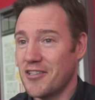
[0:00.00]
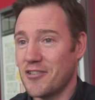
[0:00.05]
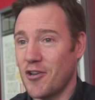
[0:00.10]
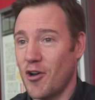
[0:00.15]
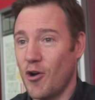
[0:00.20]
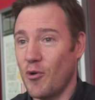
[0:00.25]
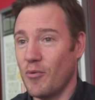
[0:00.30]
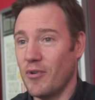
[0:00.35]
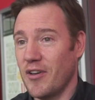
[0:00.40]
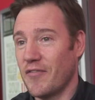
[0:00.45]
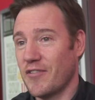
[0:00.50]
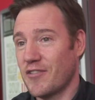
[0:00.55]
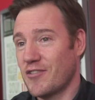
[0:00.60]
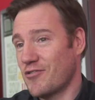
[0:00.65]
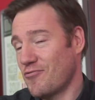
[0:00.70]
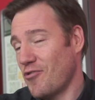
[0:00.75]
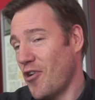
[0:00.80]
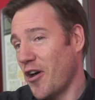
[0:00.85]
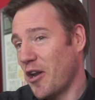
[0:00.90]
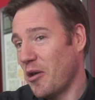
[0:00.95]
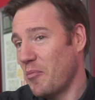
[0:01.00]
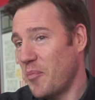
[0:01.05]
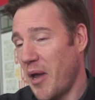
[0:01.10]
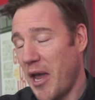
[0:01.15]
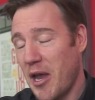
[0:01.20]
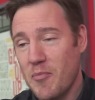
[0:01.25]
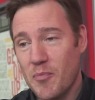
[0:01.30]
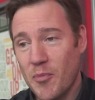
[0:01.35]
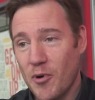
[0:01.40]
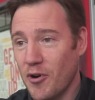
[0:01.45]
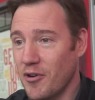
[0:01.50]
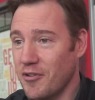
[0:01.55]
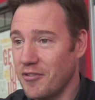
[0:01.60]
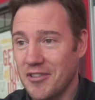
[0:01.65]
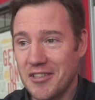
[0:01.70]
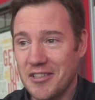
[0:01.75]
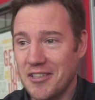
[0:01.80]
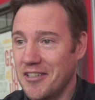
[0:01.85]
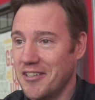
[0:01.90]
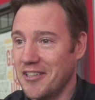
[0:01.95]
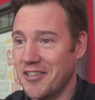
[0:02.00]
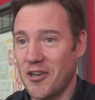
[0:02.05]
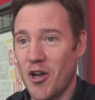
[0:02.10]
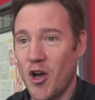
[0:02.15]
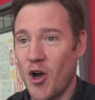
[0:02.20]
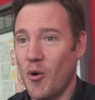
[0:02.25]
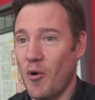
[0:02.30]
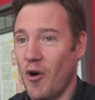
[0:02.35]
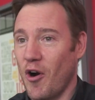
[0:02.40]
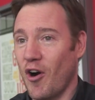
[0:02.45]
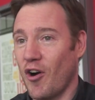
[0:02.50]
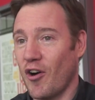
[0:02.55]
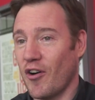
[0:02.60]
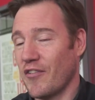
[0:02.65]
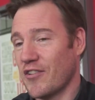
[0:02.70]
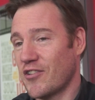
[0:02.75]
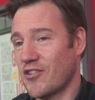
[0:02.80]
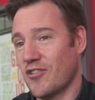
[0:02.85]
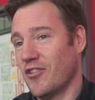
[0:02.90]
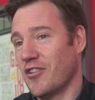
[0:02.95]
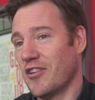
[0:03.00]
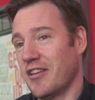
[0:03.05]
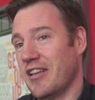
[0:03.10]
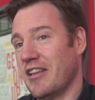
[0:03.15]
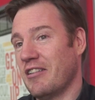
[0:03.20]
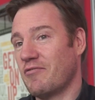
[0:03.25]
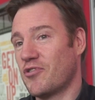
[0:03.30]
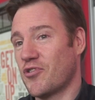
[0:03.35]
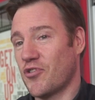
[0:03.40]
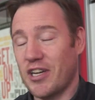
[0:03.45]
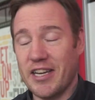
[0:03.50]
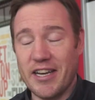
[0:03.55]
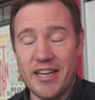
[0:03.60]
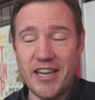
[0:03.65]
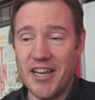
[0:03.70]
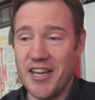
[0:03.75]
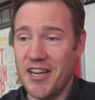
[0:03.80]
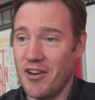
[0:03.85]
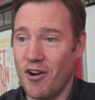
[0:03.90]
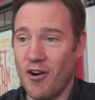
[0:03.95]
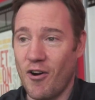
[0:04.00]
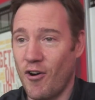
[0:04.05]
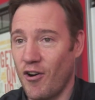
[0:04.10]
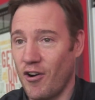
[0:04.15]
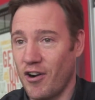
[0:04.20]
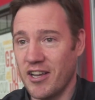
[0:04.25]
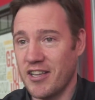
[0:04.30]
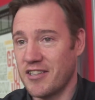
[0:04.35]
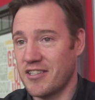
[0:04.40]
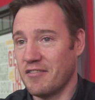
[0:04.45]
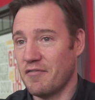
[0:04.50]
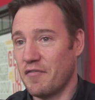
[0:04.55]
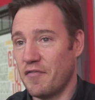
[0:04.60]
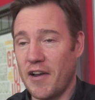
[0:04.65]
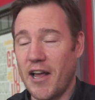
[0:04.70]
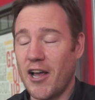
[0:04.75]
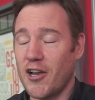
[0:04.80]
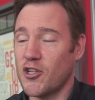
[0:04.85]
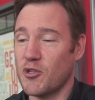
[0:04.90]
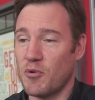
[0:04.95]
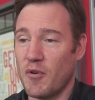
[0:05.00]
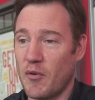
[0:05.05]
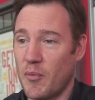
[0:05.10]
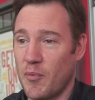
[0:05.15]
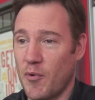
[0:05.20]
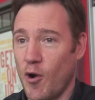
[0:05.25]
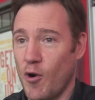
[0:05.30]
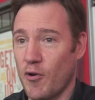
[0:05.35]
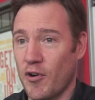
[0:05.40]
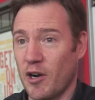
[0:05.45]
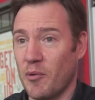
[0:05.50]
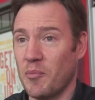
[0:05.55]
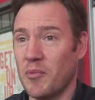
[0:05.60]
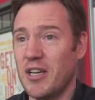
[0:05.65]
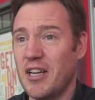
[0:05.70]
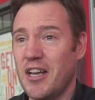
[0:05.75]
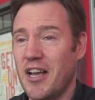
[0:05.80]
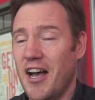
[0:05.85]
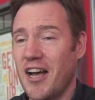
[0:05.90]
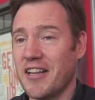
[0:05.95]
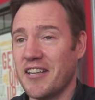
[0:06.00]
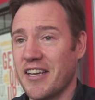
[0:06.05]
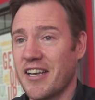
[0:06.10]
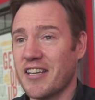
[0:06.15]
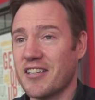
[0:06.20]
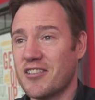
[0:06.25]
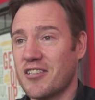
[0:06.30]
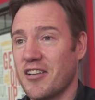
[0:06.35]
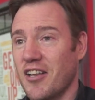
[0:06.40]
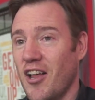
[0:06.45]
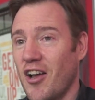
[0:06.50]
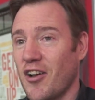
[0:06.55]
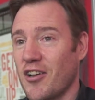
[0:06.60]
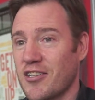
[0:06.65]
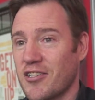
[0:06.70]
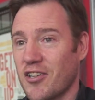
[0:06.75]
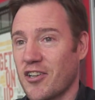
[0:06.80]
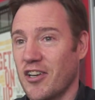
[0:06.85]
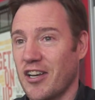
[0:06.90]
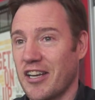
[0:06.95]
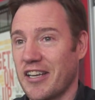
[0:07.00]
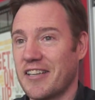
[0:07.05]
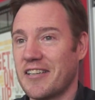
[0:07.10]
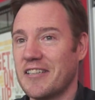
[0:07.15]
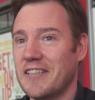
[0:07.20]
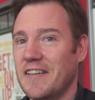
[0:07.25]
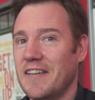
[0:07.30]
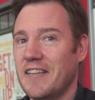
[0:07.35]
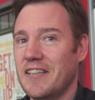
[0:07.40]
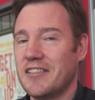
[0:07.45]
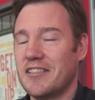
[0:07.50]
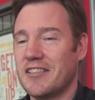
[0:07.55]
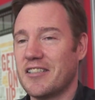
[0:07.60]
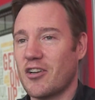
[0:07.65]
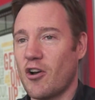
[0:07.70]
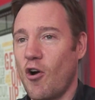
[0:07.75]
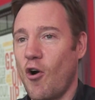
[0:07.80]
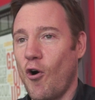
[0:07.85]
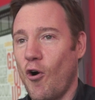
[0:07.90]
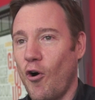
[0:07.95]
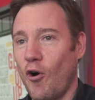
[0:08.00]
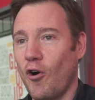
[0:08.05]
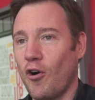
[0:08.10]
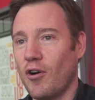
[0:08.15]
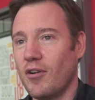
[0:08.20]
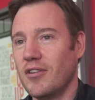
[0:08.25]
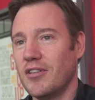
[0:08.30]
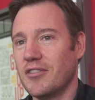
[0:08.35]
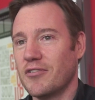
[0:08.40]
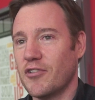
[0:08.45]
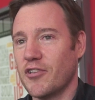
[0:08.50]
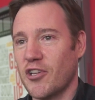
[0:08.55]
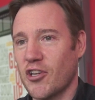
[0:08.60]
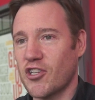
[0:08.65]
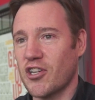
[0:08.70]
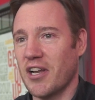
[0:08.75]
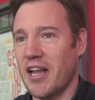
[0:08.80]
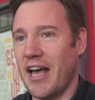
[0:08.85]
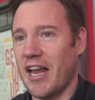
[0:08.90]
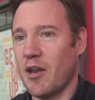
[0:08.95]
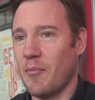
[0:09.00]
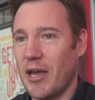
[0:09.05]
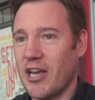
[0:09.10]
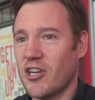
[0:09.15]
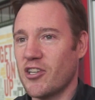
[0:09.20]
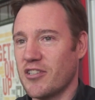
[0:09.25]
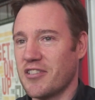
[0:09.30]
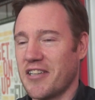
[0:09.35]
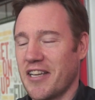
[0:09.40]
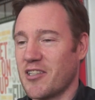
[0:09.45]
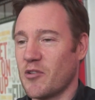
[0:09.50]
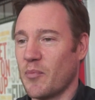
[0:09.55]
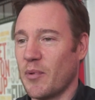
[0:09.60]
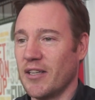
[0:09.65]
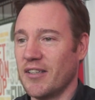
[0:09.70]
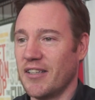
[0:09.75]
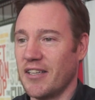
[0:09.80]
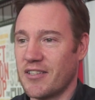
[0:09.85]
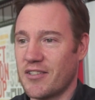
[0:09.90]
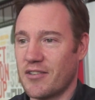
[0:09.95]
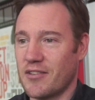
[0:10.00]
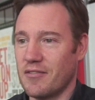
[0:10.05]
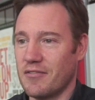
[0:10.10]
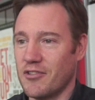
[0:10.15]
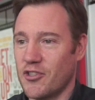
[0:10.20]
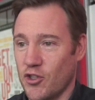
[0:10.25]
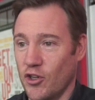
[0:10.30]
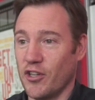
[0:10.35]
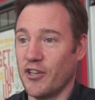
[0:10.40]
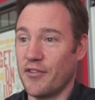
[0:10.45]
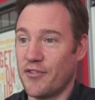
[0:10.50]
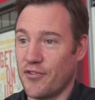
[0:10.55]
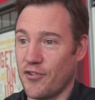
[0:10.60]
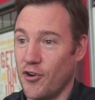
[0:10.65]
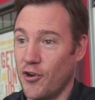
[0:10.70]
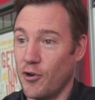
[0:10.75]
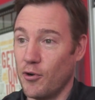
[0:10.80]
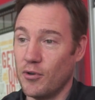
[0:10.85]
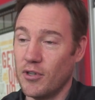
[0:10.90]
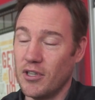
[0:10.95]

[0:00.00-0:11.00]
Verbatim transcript: So if it's drawn on paper, you know, or it's done in 3D, or it's in Flash or other program, I think it's as long as the kind of like the core traditional animation sensibilities shine through,